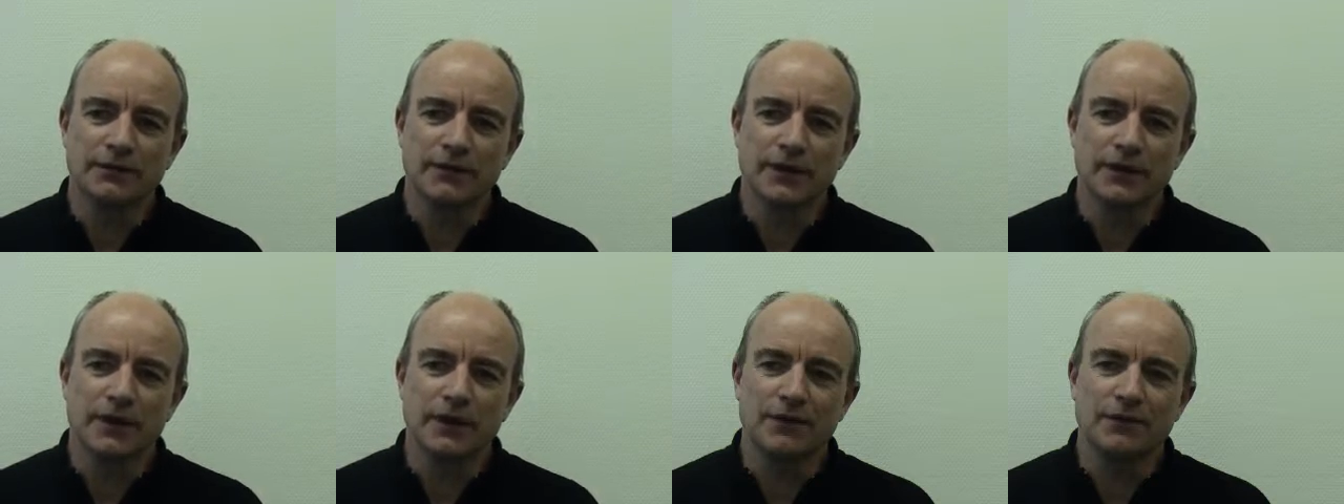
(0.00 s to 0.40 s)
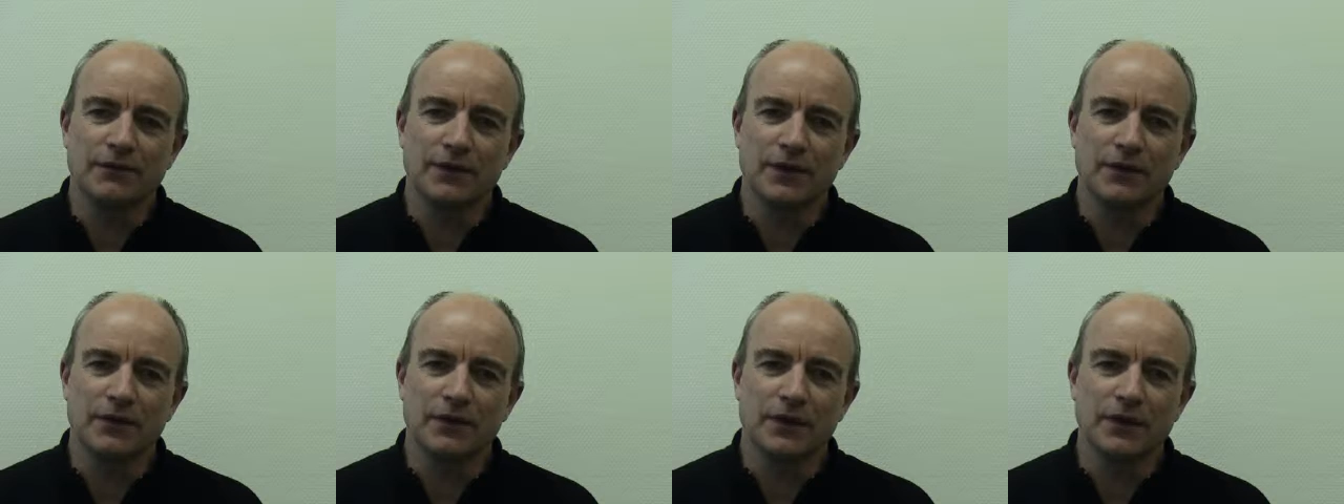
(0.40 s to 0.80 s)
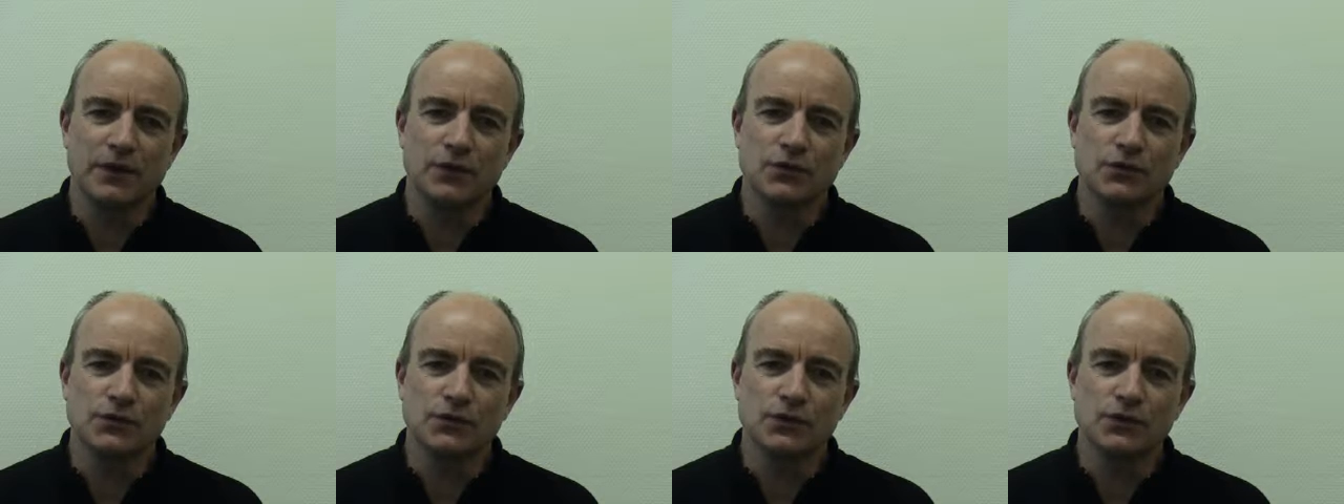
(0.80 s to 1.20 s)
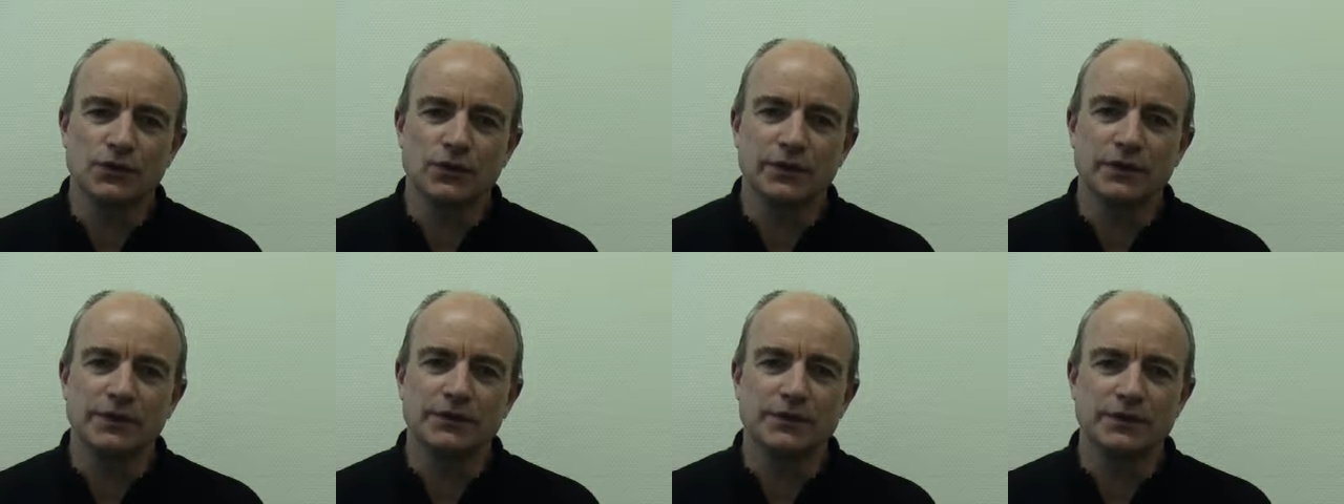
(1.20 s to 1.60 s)
think I find very
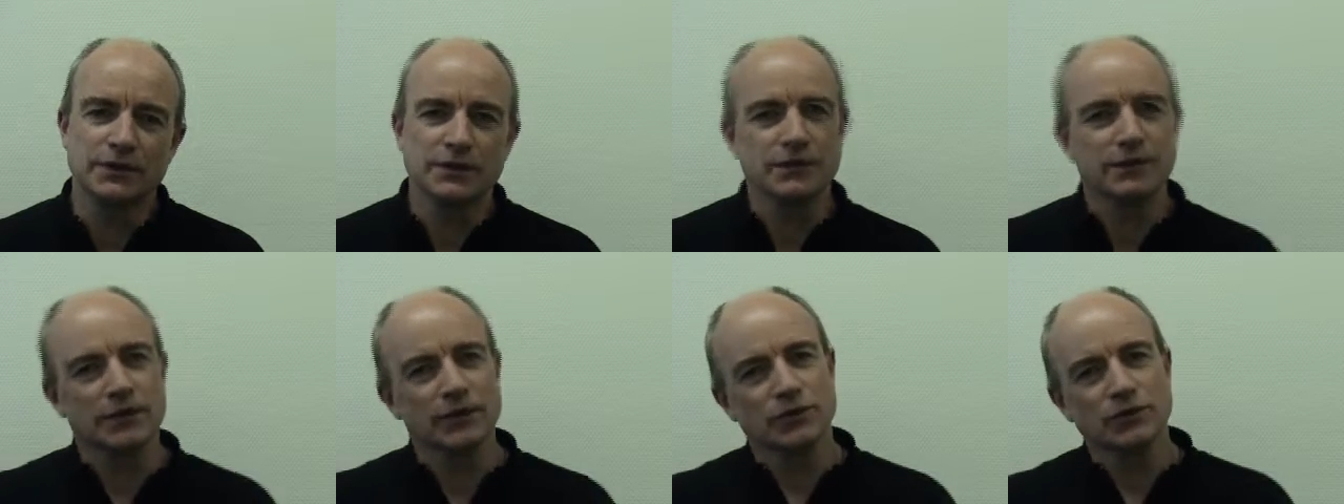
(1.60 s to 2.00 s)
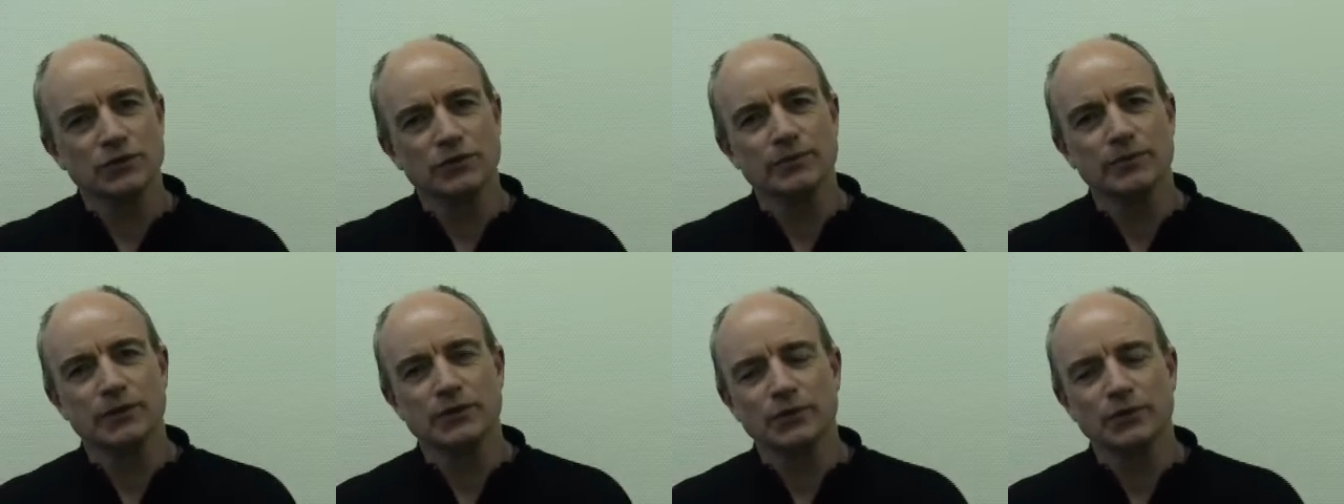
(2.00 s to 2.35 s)
useful is a distinction